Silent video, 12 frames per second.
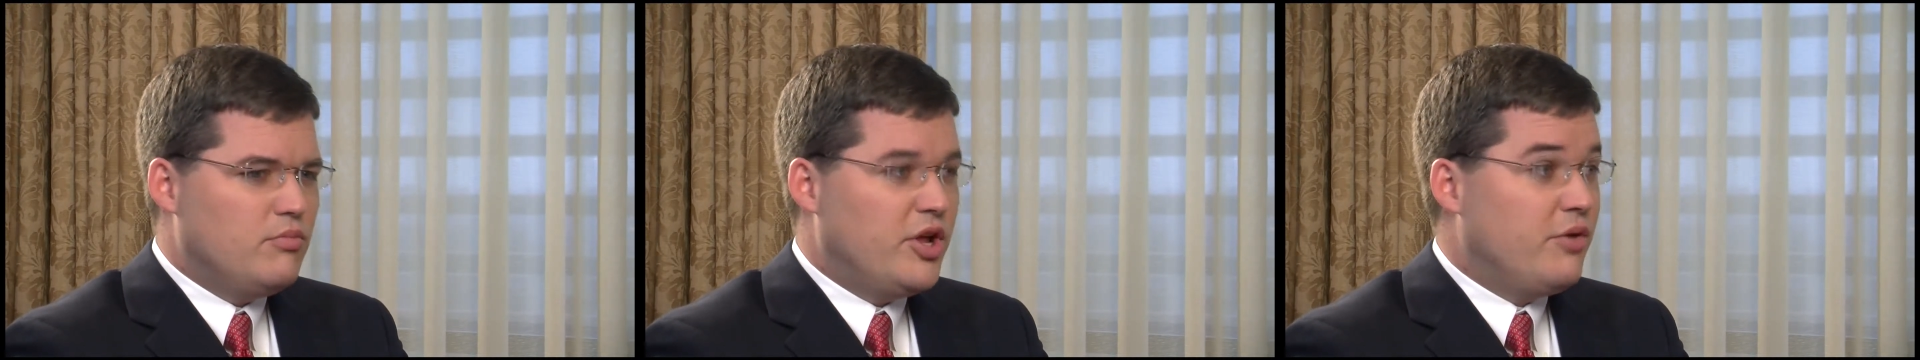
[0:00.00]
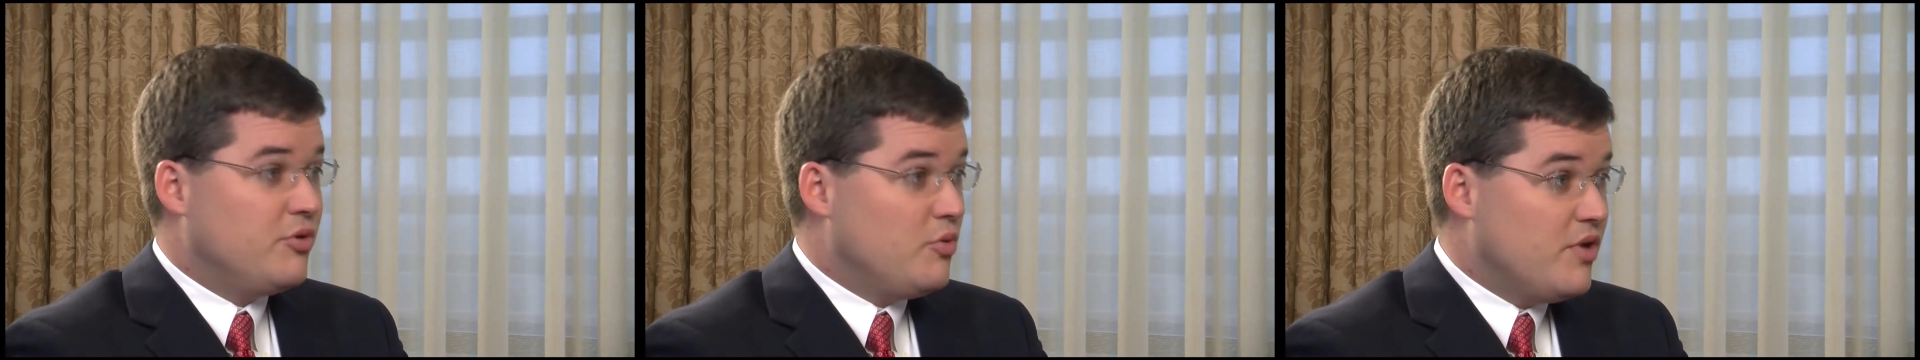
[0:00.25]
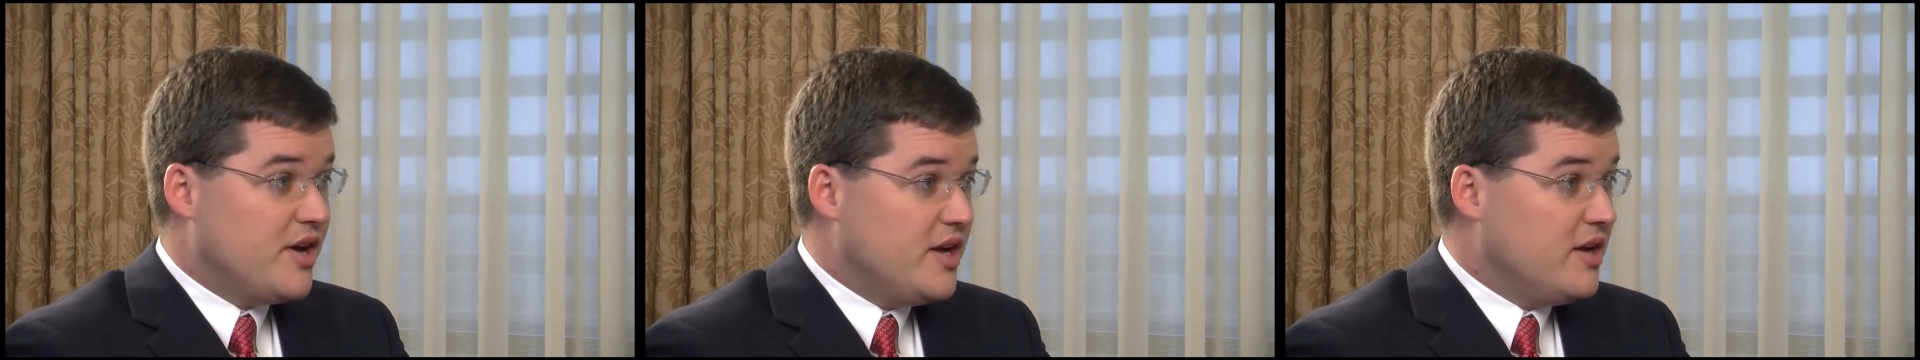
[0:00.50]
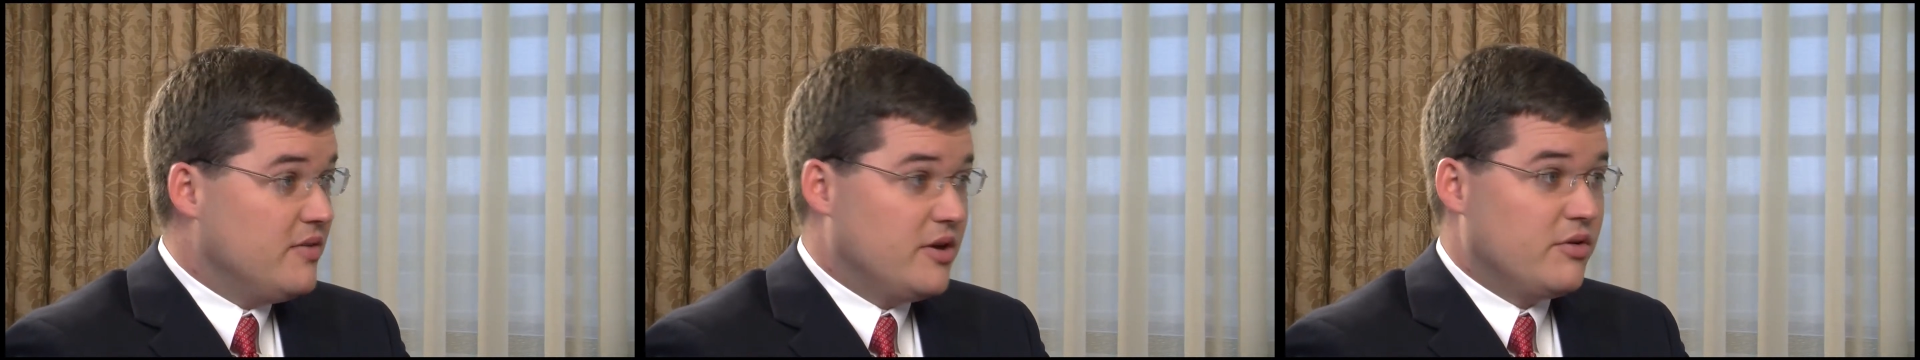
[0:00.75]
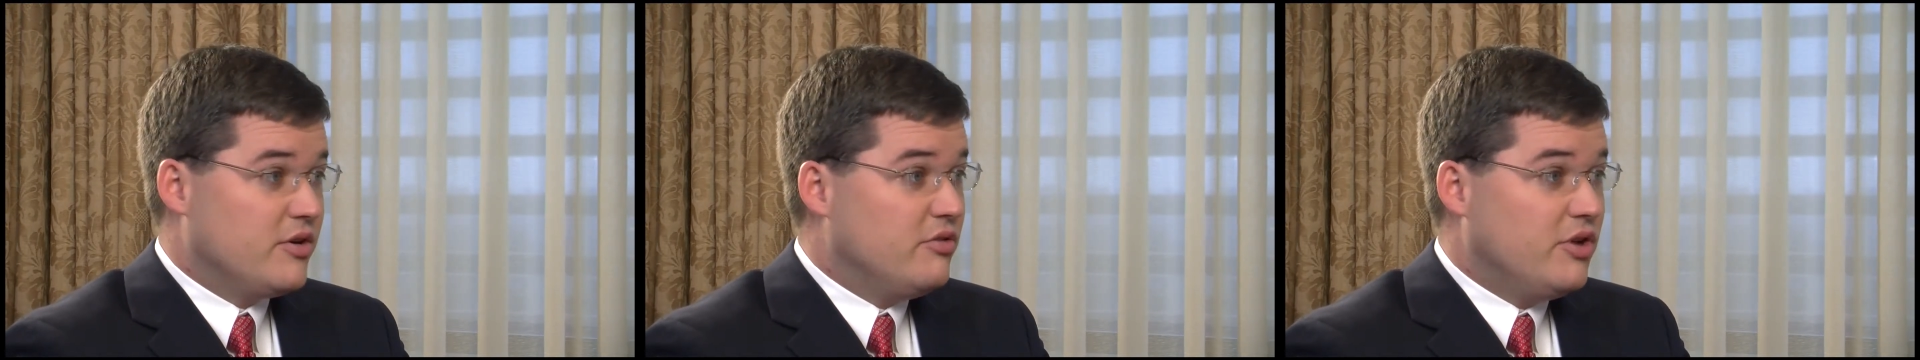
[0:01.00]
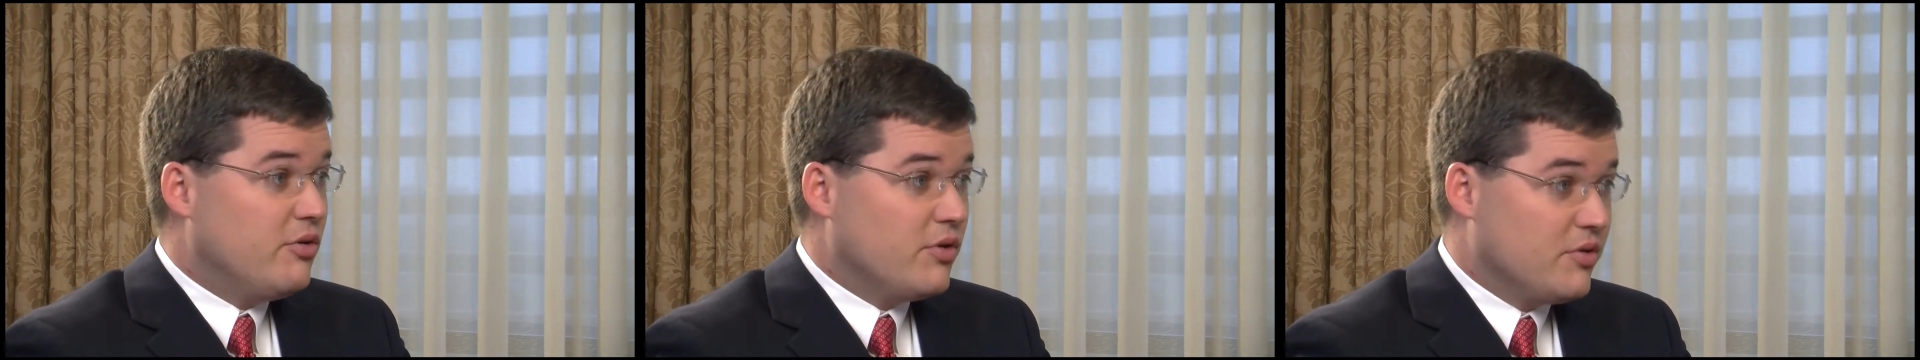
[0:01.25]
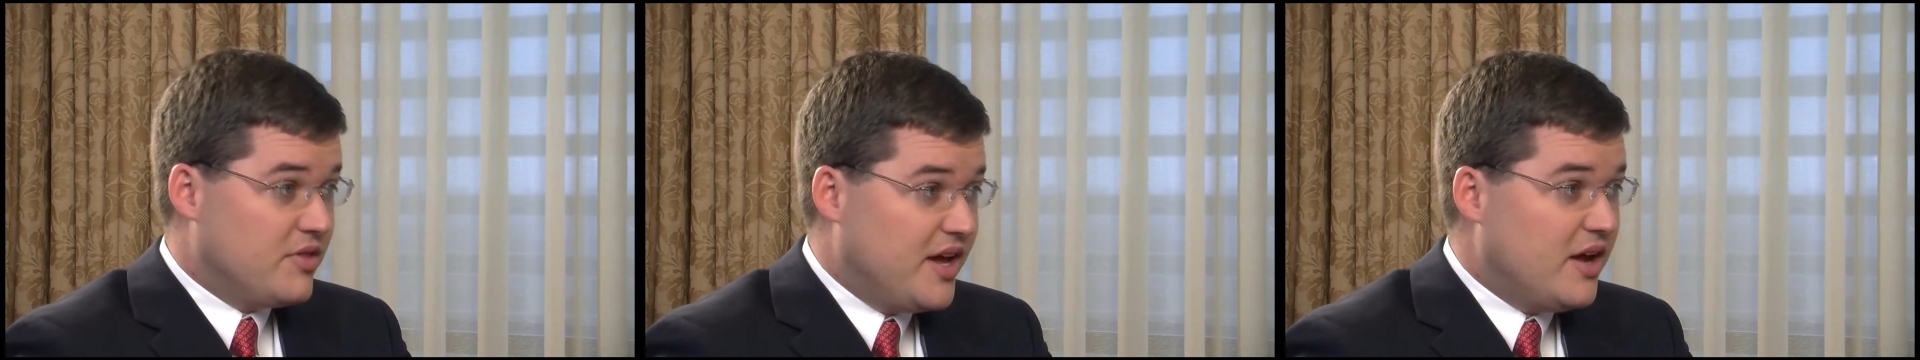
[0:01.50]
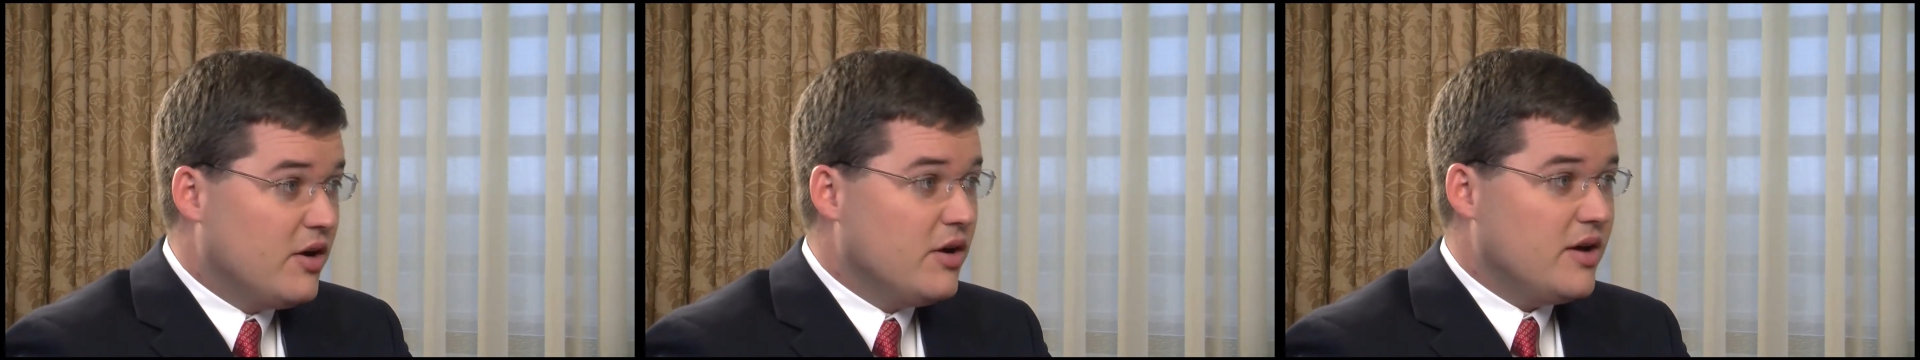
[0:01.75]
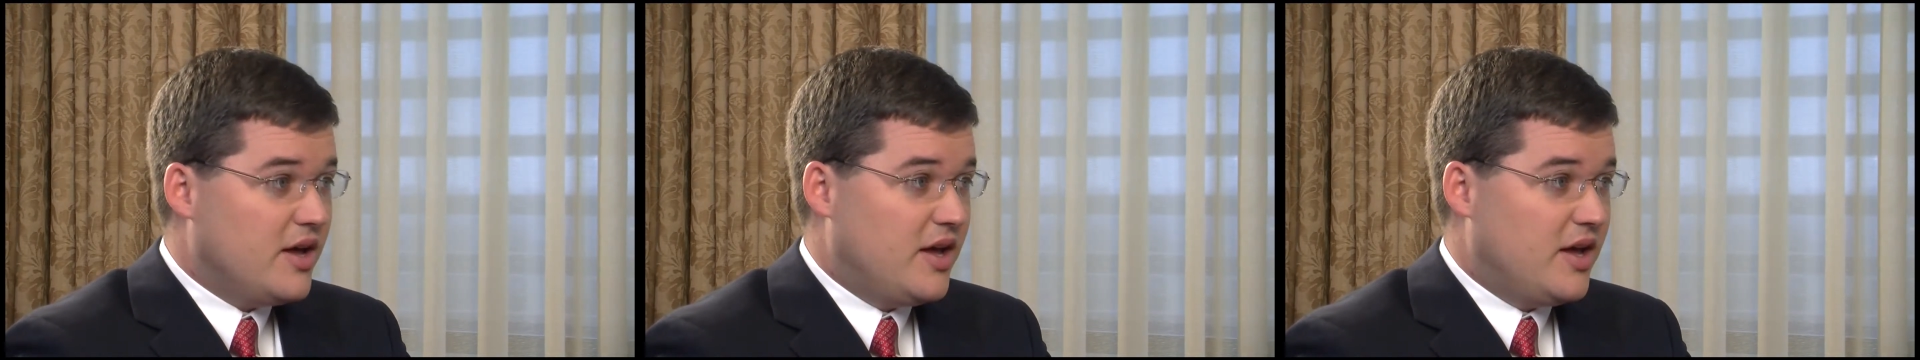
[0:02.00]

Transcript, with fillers: blown away and they're no longer there,